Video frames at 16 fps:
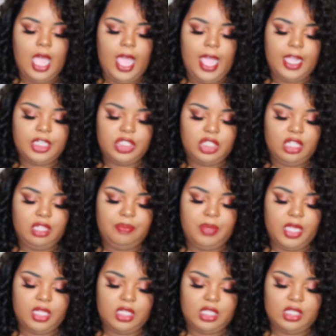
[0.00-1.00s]
I actually
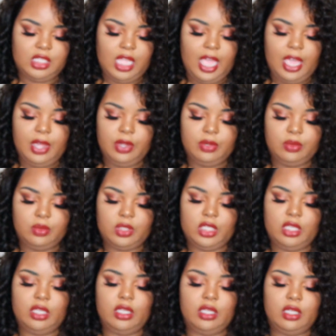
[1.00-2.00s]
picked this
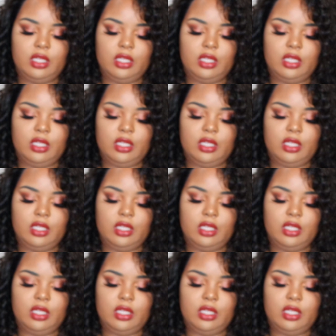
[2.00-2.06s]
out